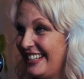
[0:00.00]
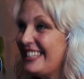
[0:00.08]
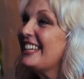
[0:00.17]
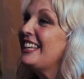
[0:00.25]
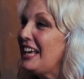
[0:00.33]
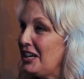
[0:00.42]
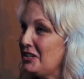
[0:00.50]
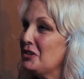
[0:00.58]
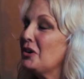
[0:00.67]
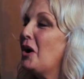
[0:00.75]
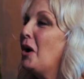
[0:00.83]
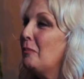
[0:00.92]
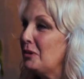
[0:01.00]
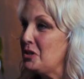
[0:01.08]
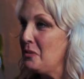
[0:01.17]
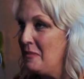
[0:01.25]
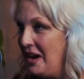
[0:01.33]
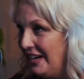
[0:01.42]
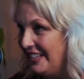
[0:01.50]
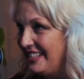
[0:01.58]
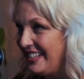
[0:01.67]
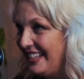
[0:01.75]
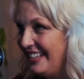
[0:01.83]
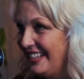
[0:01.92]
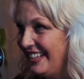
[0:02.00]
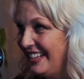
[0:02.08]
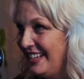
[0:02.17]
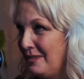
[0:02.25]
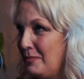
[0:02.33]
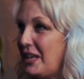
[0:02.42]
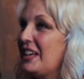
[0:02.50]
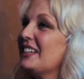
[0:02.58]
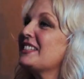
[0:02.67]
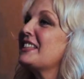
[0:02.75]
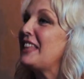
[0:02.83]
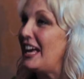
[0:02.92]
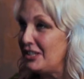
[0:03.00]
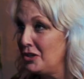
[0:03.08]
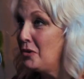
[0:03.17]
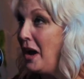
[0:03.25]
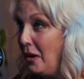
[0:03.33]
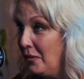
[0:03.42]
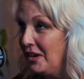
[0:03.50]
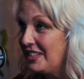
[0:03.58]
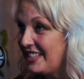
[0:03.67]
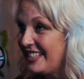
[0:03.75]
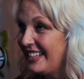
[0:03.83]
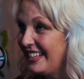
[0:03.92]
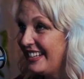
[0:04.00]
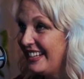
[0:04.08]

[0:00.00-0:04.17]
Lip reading: to get you to open your mind. Because that's who I was.